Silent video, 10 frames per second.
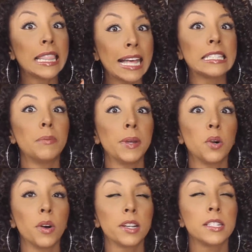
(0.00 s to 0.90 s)
that's a
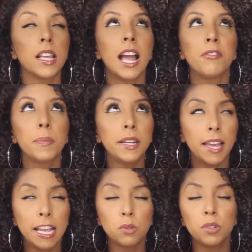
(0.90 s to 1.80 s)
big one because
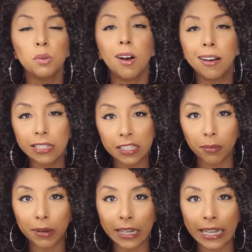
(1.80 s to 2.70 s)
everybody hates when you hug
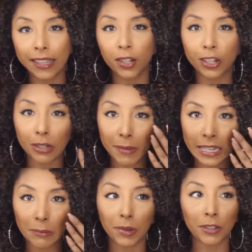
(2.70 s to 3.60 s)
somebody and then you get your
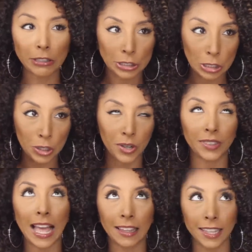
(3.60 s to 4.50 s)
makeup on their shirt and you
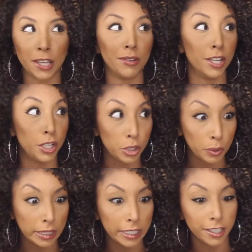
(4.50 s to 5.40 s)
have to act like you didn't
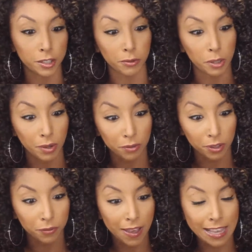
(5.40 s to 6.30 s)
do it and you have to run away
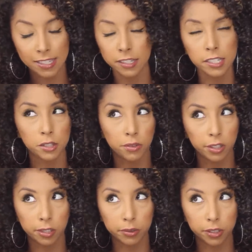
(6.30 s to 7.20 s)
really fast. Like, it just gets
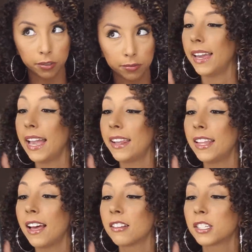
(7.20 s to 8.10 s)
really awkward.
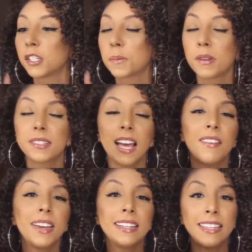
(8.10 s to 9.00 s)
And it also is supposed to
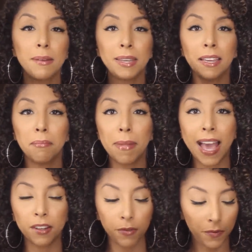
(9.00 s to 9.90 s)
have a demi
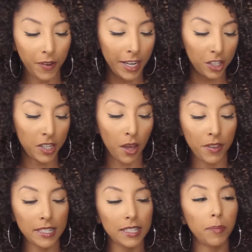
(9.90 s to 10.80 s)
matte finish. Now,
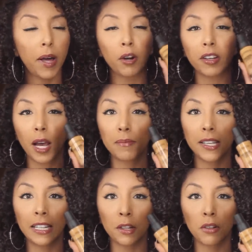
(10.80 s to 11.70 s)
this is the bottle comes
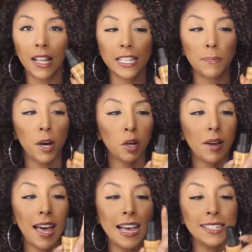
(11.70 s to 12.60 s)
in, a little glass bottle.
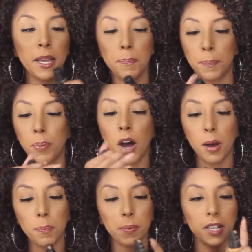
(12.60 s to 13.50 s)
It has a
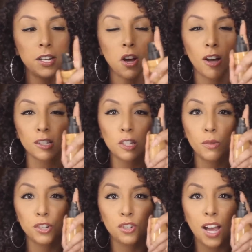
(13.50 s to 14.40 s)
pump nozzle,
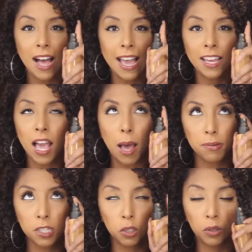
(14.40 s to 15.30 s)
which I
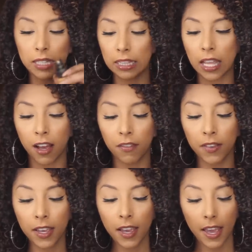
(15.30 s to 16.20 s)
absolutely love.
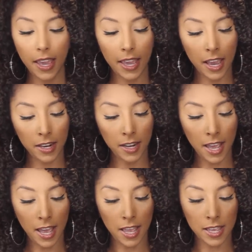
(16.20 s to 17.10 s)
And it
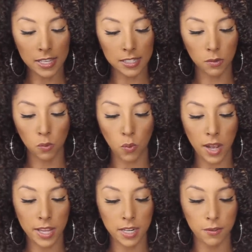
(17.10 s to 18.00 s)
has
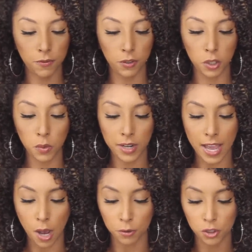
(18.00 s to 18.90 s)
one fluid
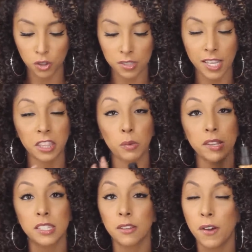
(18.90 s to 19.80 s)
ounce, just like the
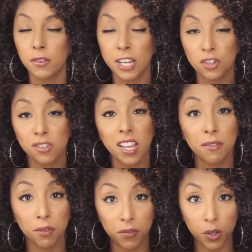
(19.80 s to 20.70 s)
rest of the foundations
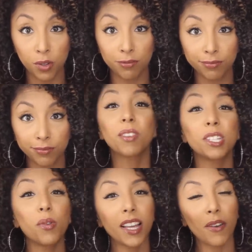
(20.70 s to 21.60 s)
I've reviewed.
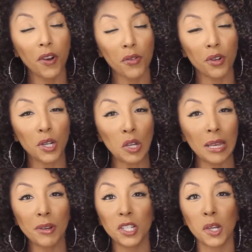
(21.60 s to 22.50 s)
So without further ado,
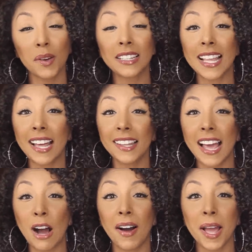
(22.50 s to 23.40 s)
let me show you exactly
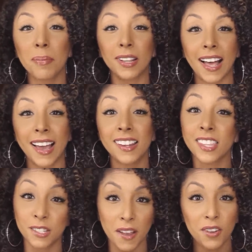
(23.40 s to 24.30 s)
how I applied
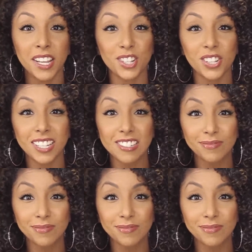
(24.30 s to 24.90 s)
this foundation.